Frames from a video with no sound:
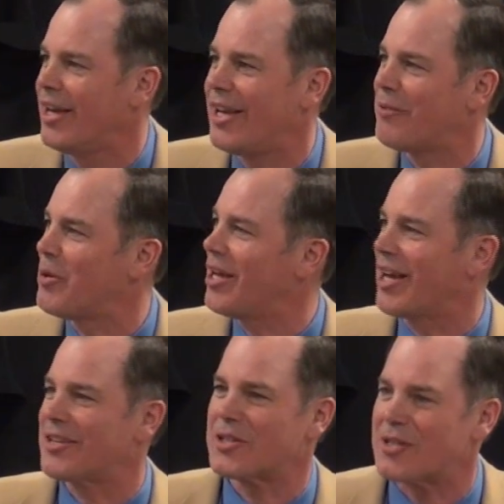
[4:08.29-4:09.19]
and we
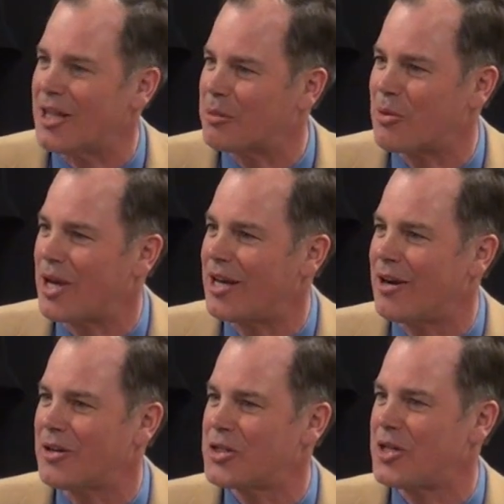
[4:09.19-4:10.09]
got to celebrate
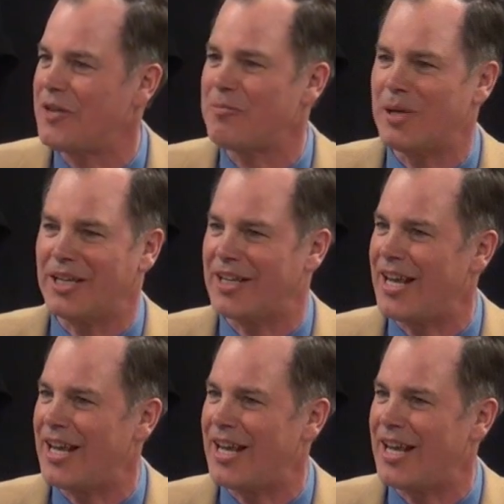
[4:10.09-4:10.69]
our achievement.